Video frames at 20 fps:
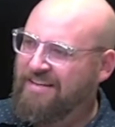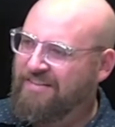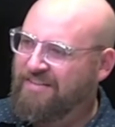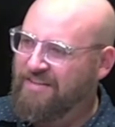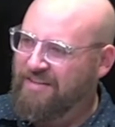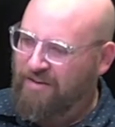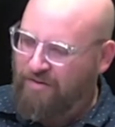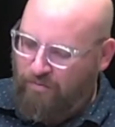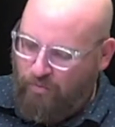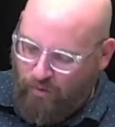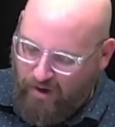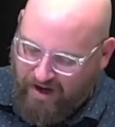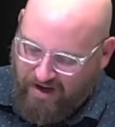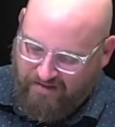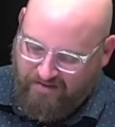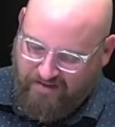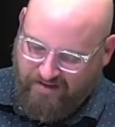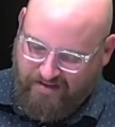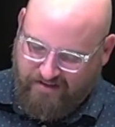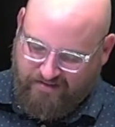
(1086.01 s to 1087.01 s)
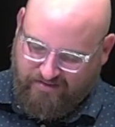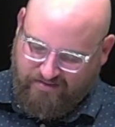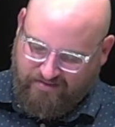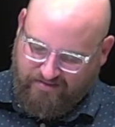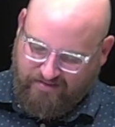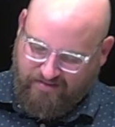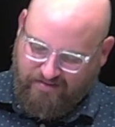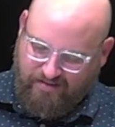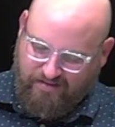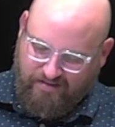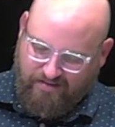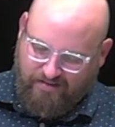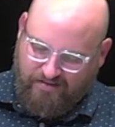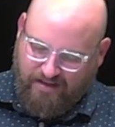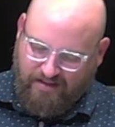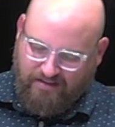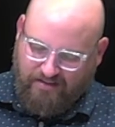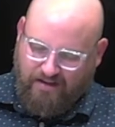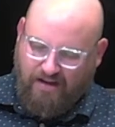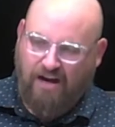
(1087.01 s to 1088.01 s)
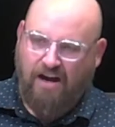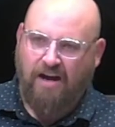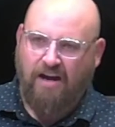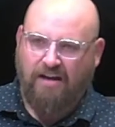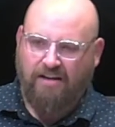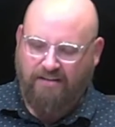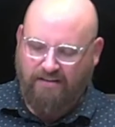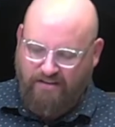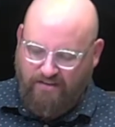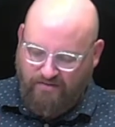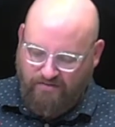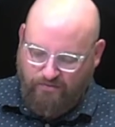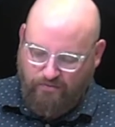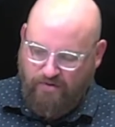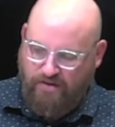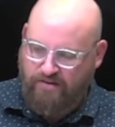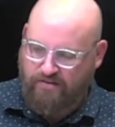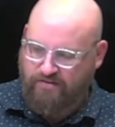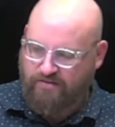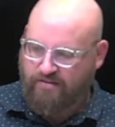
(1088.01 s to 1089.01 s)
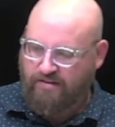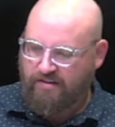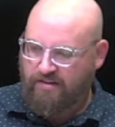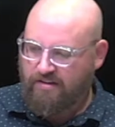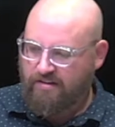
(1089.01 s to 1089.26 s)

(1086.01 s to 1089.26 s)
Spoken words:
the awareness that God is with